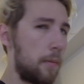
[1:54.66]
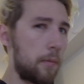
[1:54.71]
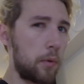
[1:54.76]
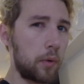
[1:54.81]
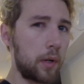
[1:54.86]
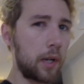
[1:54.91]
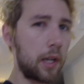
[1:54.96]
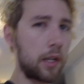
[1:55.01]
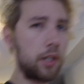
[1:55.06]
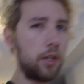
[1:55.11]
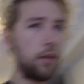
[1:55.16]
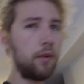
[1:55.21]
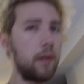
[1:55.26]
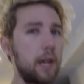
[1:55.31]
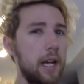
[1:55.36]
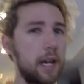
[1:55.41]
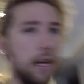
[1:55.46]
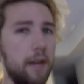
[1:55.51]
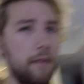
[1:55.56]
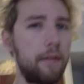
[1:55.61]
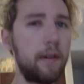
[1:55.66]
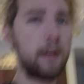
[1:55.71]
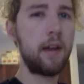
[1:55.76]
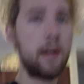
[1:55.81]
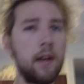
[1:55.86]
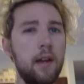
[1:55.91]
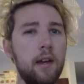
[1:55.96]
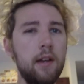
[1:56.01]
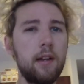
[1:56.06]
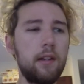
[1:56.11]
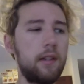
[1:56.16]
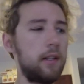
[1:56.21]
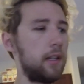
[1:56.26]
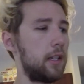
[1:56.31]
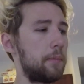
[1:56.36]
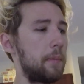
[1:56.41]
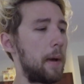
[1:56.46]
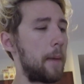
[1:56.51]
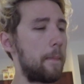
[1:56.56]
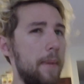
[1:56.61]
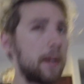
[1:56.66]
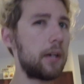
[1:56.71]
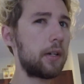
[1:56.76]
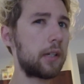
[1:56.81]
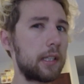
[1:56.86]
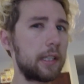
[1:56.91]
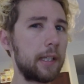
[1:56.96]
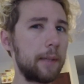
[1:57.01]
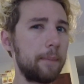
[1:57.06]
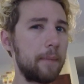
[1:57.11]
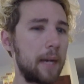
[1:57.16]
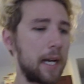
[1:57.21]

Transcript: but what I do have is my belt clip